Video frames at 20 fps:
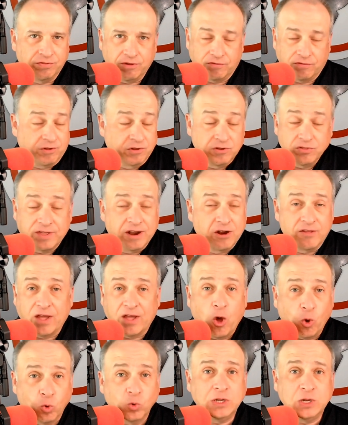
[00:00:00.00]
the
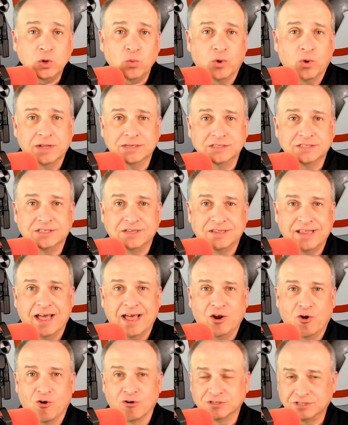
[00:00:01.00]
only ones that
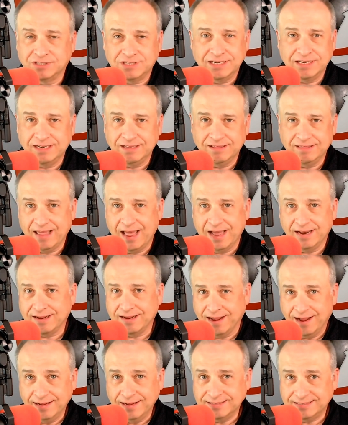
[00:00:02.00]
are seeing that
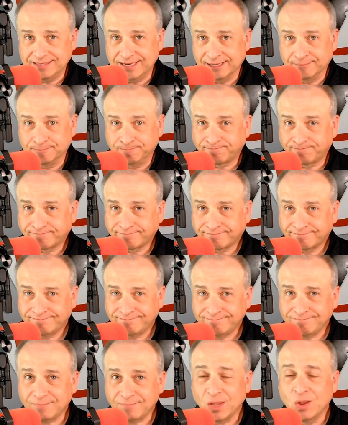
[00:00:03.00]
content.
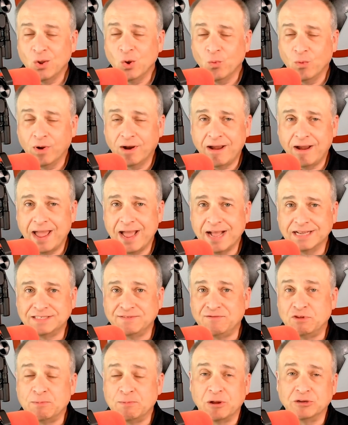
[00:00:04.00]
Whereas
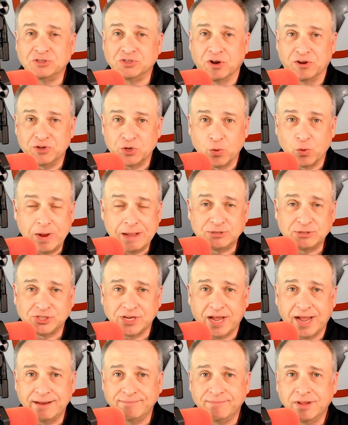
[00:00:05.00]
if you post it on your
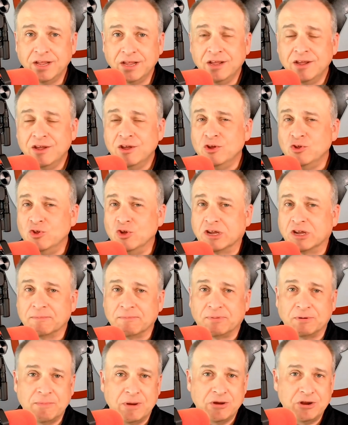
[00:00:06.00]
website, you can
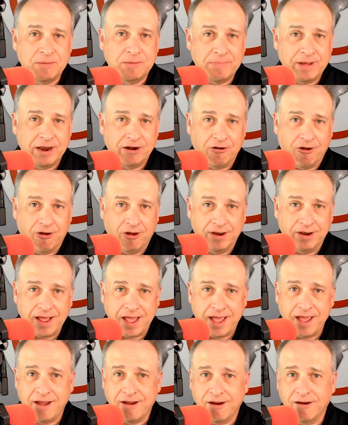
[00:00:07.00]
promote it better on
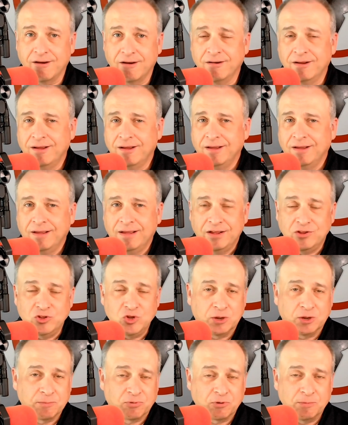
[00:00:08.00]
air.
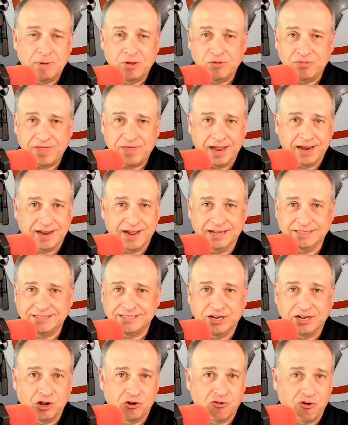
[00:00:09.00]
You can promote that
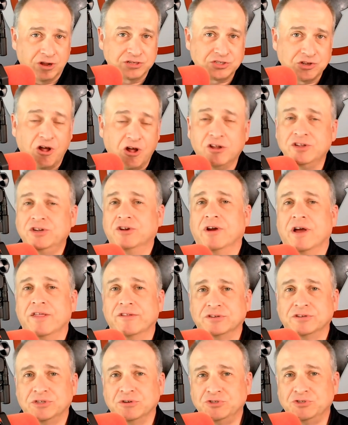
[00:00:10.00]
content across all your
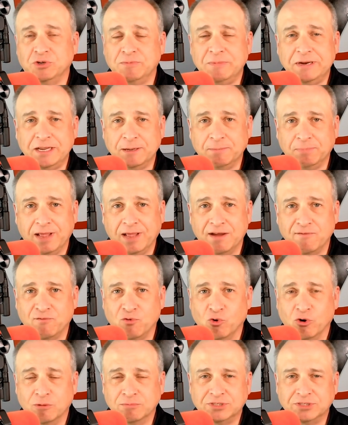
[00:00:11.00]
other social media
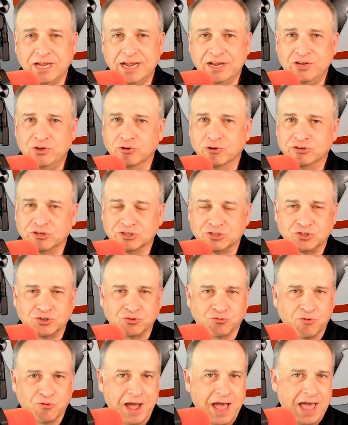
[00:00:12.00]
platforms, and you're just
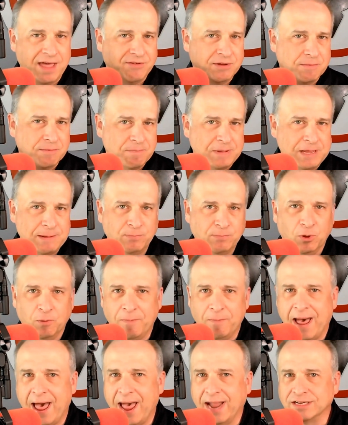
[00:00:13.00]
driving people
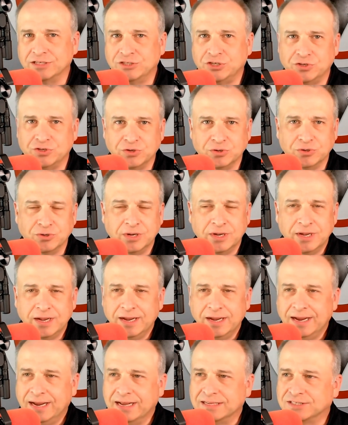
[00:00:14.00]
back to,
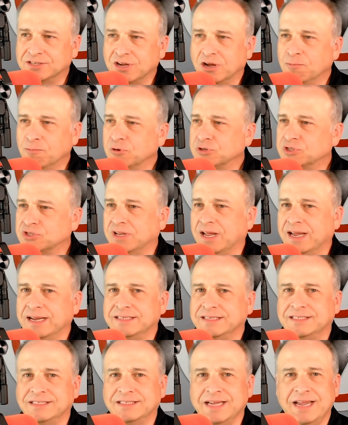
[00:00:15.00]
it's almost like
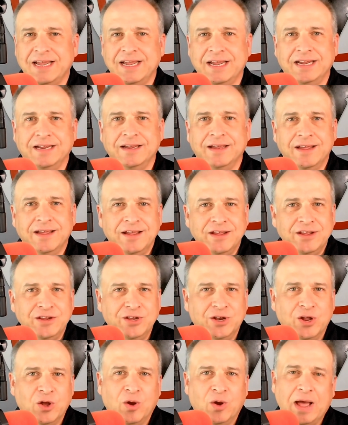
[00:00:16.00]
saying,
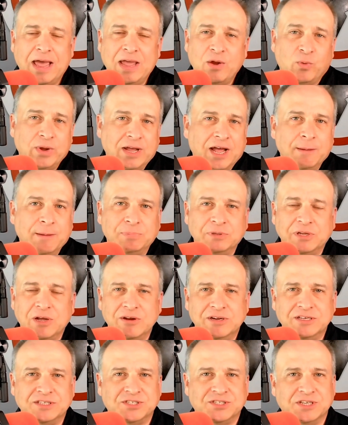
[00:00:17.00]
hey, we
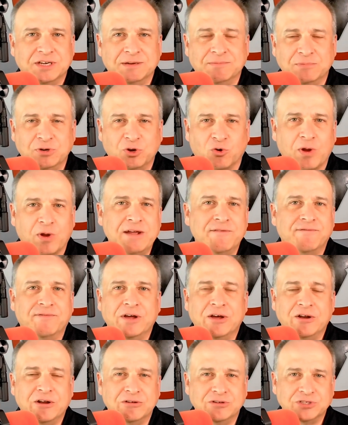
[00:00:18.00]
uploaded some great
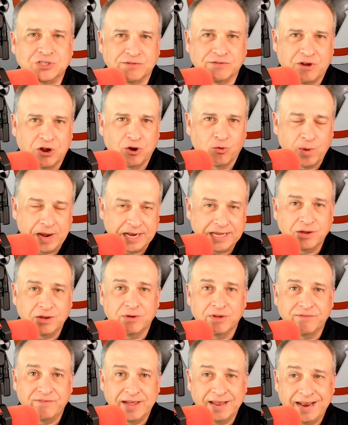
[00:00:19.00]
photos of our radio
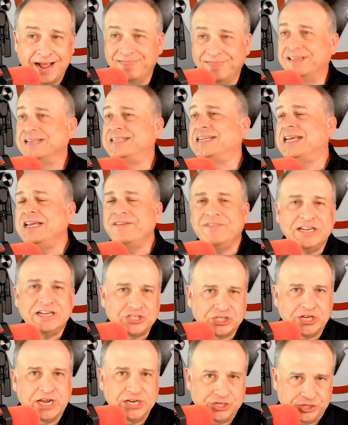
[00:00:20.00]
event at the TV
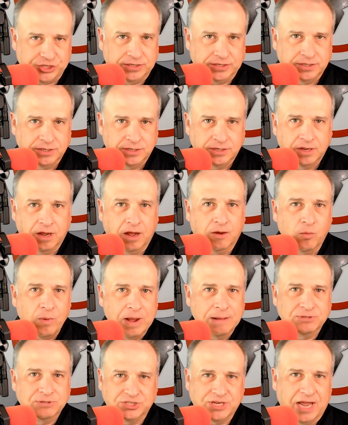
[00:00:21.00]
station
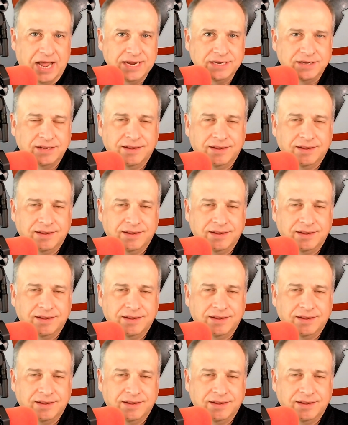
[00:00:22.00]
website,